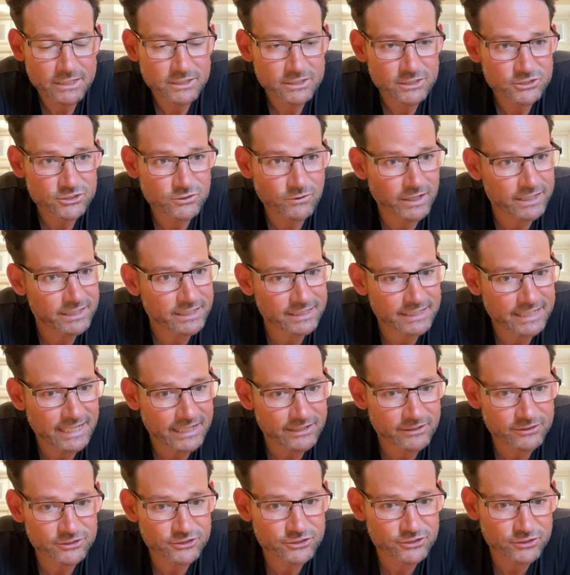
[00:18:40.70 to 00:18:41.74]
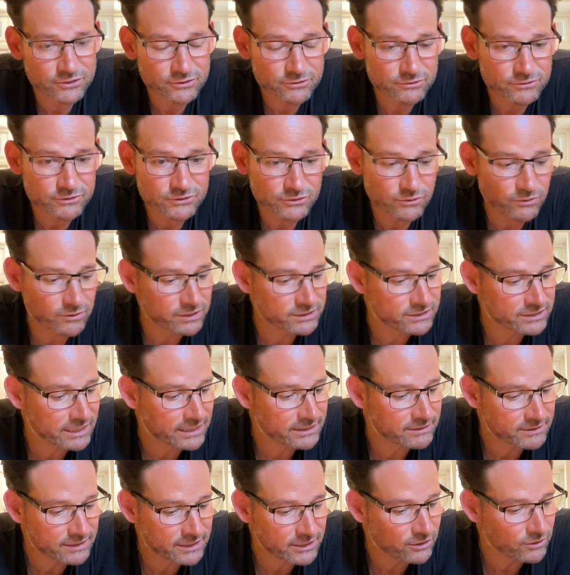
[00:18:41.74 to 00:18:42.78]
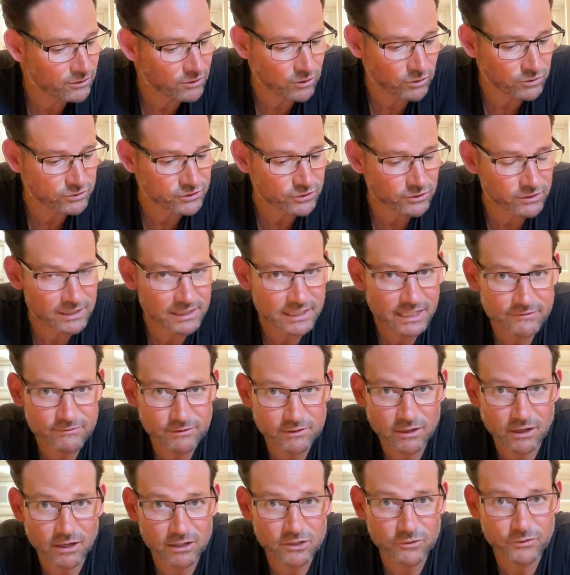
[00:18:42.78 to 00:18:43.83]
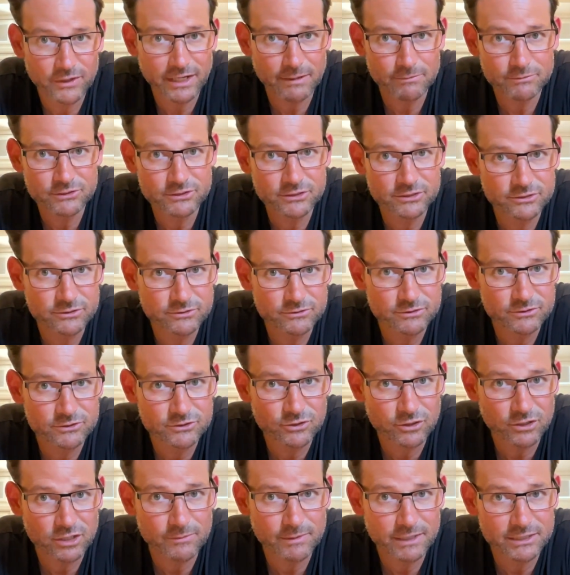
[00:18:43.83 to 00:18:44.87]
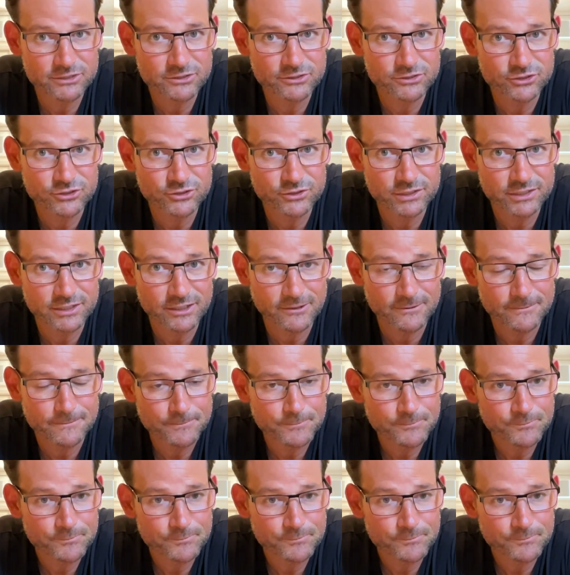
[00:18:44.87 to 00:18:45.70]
So I can cater to swords at, you know, Hozon level all the way up to Tokubetsu Juyo.